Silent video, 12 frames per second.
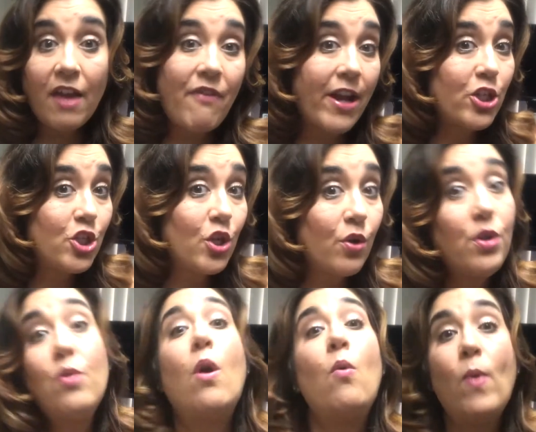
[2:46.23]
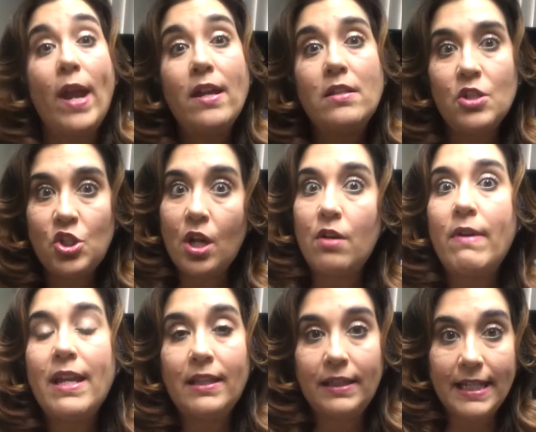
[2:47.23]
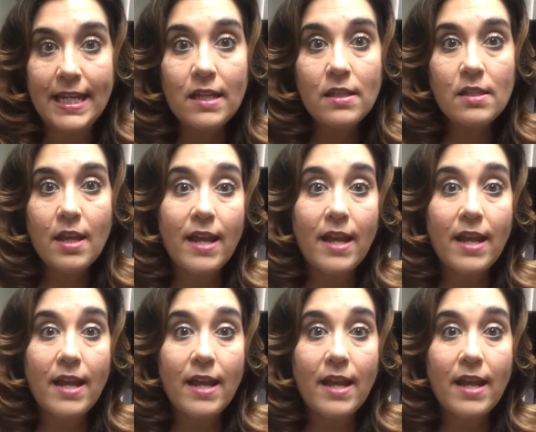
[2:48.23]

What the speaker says: If I could show you a way to generate leads